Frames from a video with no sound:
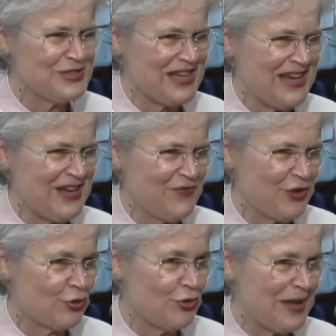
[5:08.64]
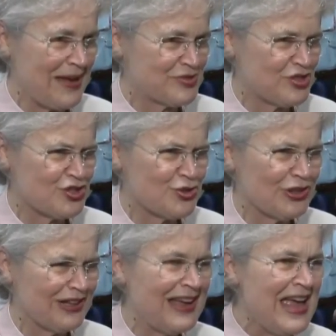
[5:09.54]
day for Group Captain
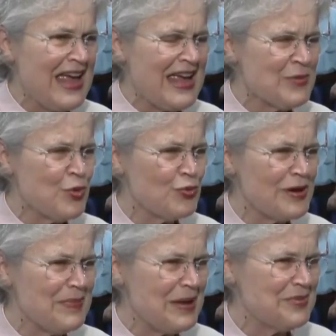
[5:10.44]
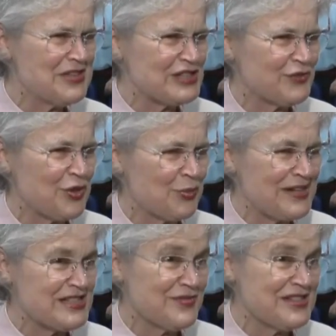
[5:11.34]
Shukla. He will remember this for the
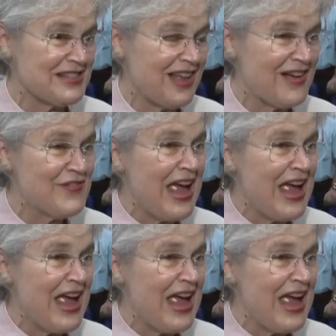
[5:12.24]
rest of his life,